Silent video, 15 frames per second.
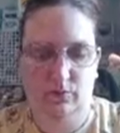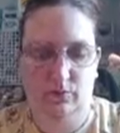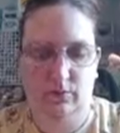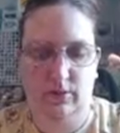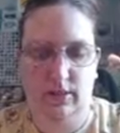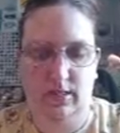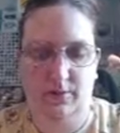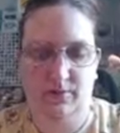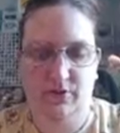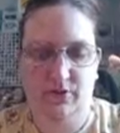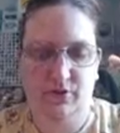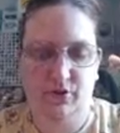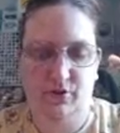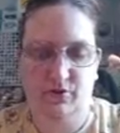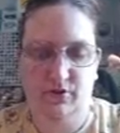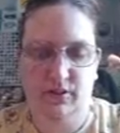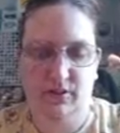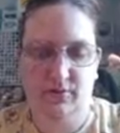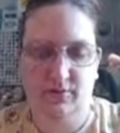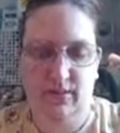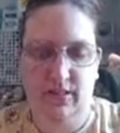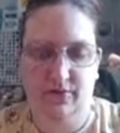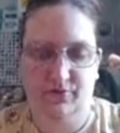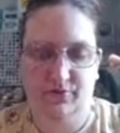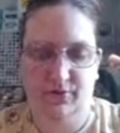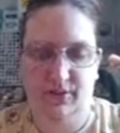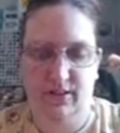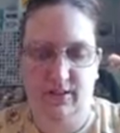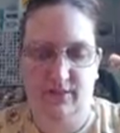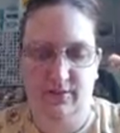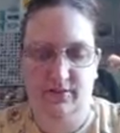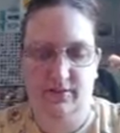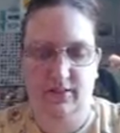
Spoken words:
I'm just using them now for this.